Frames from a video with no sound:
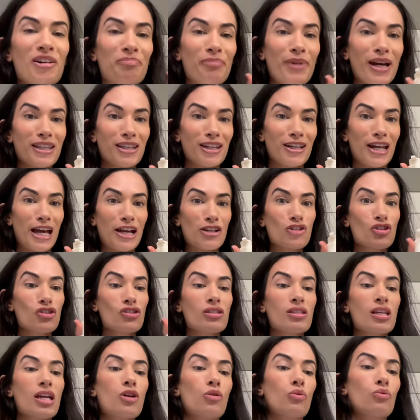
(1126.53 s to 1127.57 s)
My Laneige
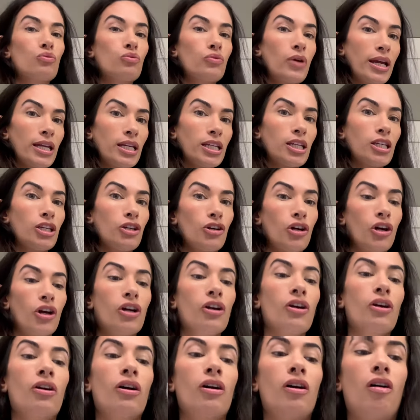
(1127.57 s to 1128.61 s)
is like right
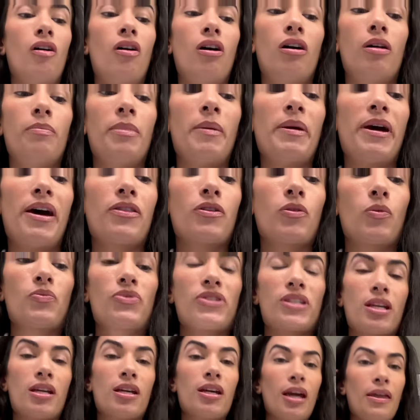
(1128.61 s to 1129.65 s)
here on my bathroom
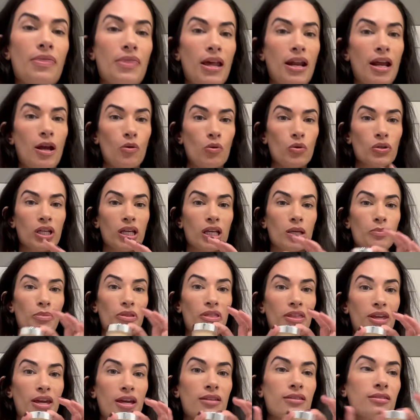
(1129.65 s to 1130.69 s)
sink and then I will keep
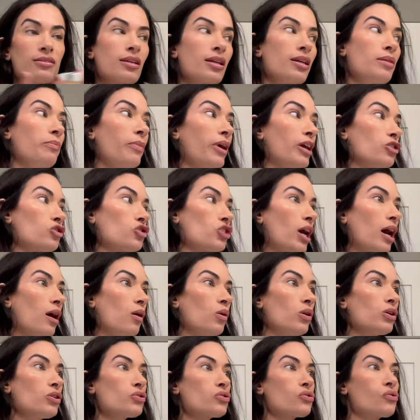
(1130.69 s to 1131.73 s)
this in my
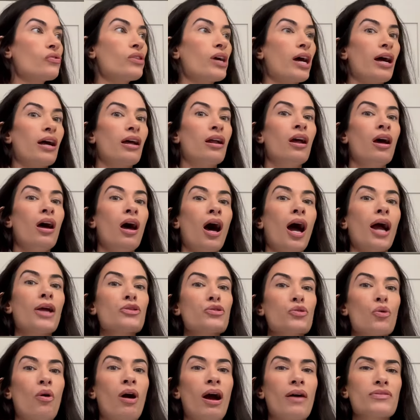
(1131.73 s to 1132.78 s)
shower so that I
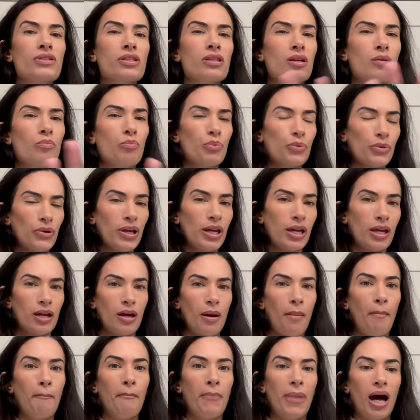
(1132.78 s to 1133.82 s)
don't have to like
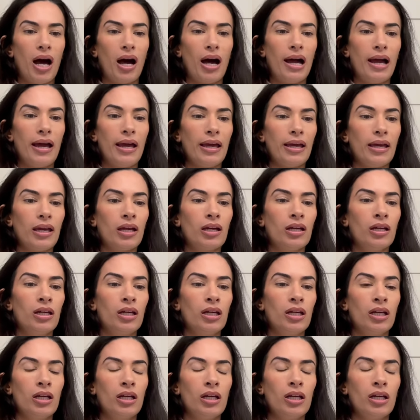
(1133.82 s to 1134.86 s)
bring my
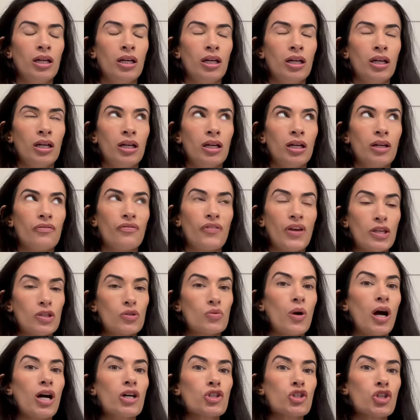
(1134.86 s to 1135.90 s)
face
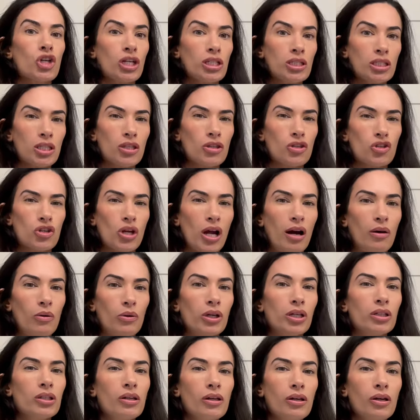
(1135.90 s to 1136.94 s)
wash into the
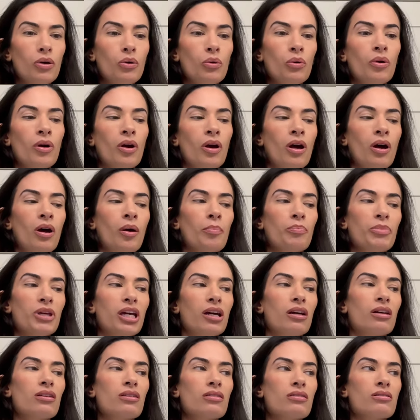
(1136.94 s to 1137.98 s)
shower, you know,
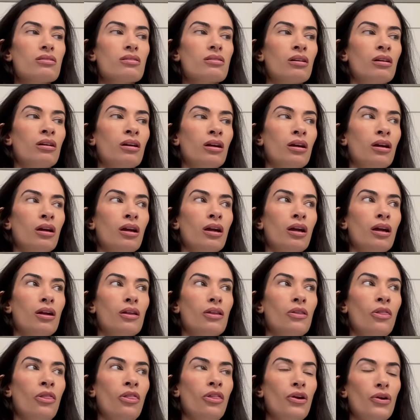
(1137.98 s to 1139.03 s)
because
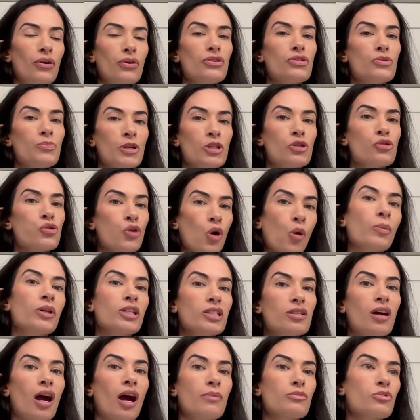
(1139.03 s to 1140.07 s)
there has been so many
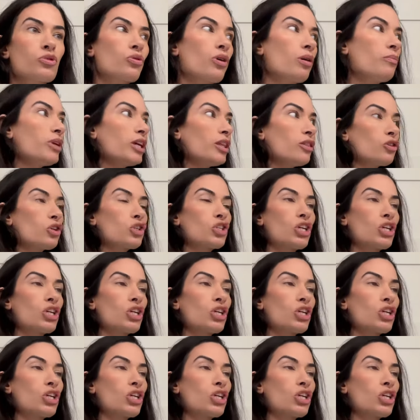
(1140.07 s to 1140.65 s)
times where I'm in the